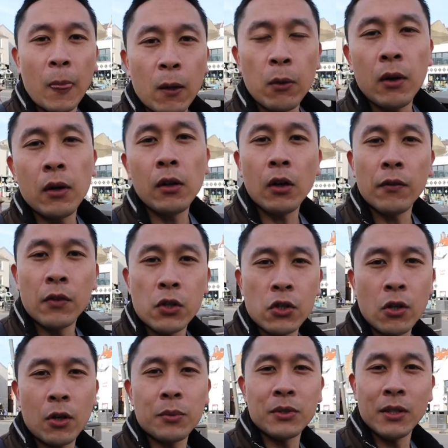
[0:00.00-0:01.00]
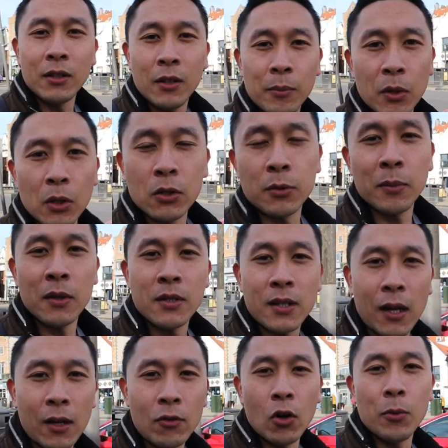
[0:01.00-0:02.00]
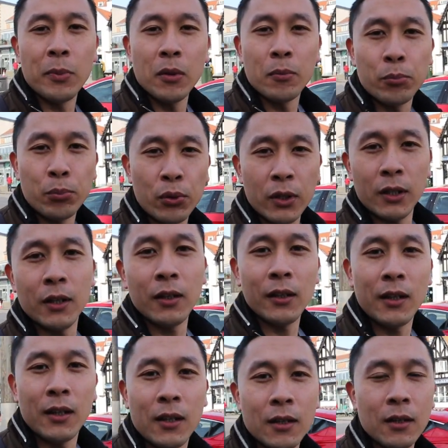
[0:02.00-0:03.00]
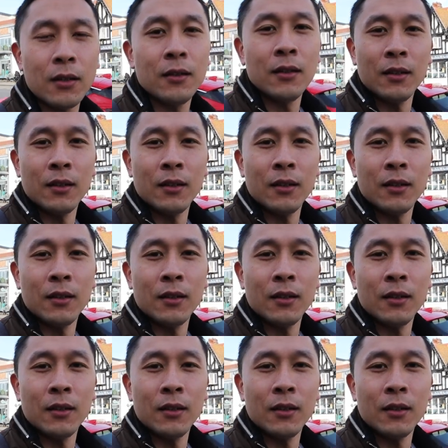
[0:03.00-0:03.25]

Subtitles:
Quite a lot of the shops and the amusements are open pretty early here.